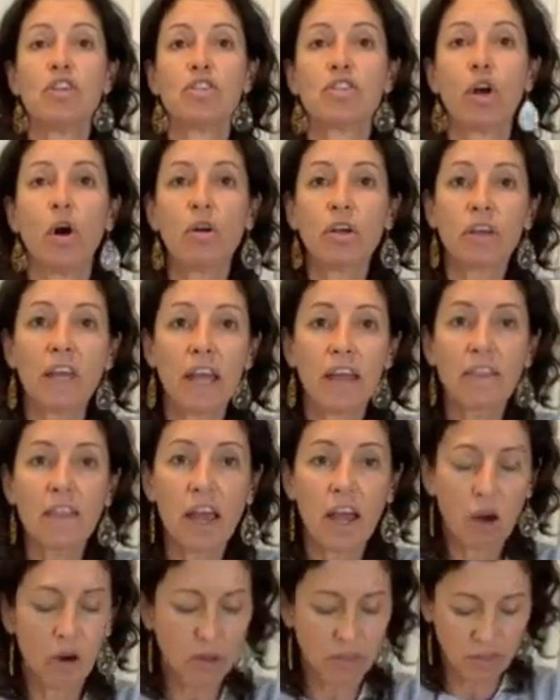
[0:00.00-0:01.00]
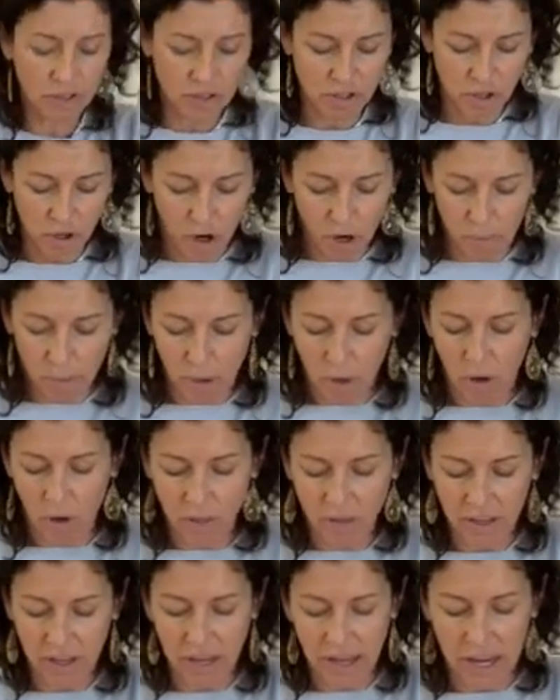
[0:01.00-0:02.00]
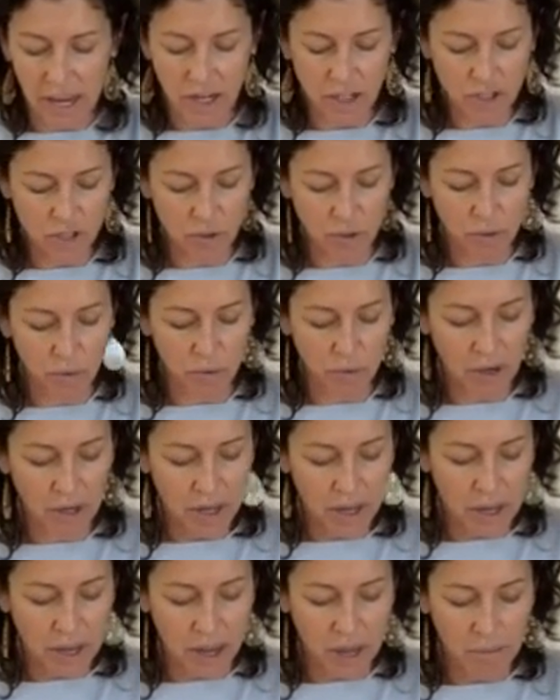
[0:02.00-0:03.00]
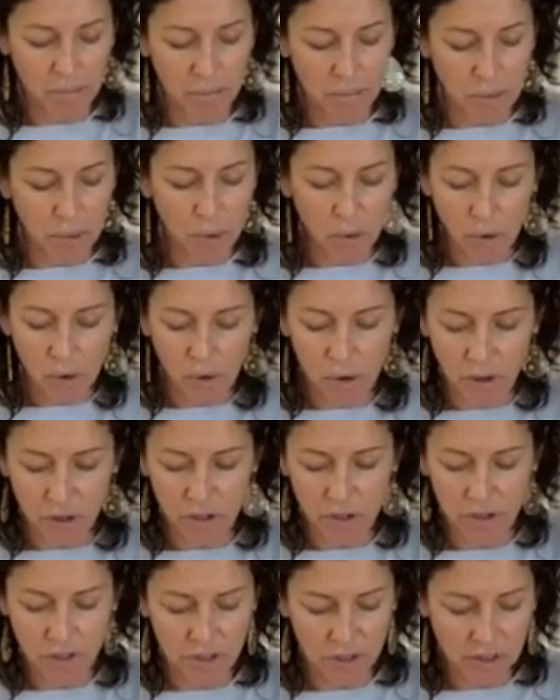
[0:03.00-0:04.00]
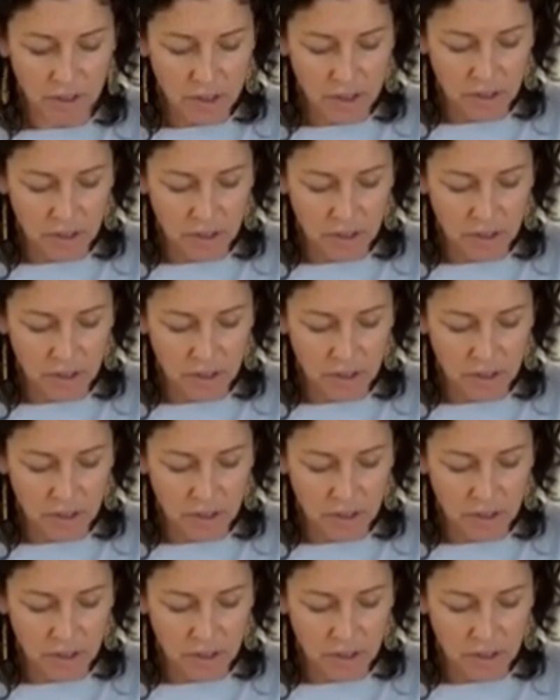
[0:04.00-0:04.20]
You don't get that on the top, on the actual pork